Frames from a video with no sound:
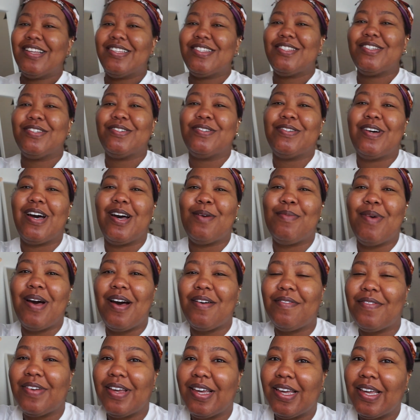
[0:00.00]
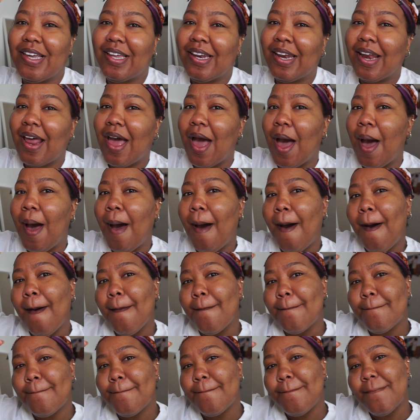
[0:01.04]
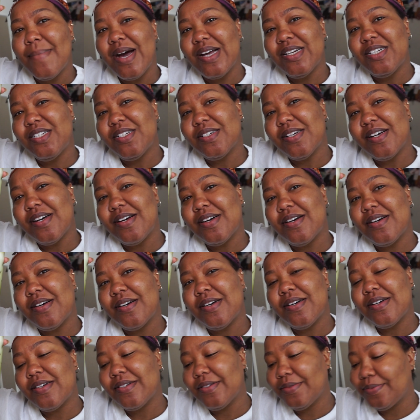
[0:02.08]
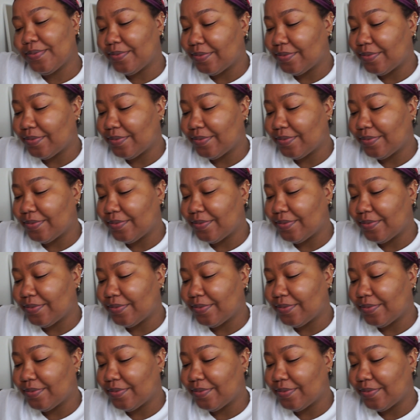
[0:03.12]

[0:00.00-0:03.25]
so I'm having matcha